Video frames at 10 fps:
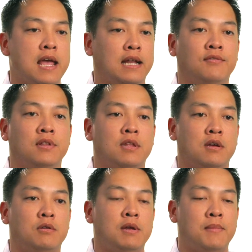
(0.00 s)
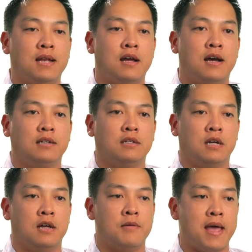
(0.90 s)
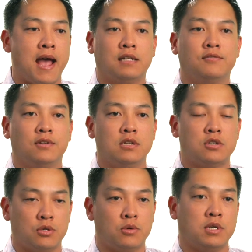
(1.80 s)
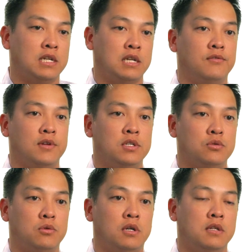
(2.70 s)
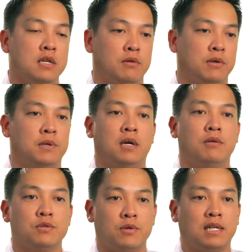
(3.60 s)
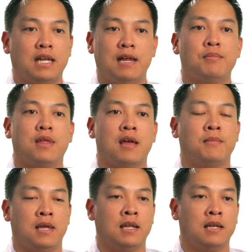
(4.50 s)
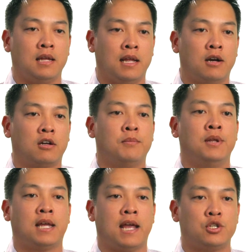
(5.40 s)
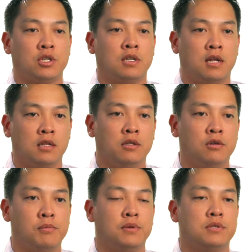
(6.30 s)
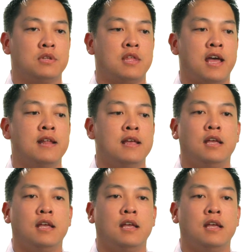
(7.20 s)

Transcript: And even though we may not actively steward an individual, we will always want to keep them in our communication loop so that,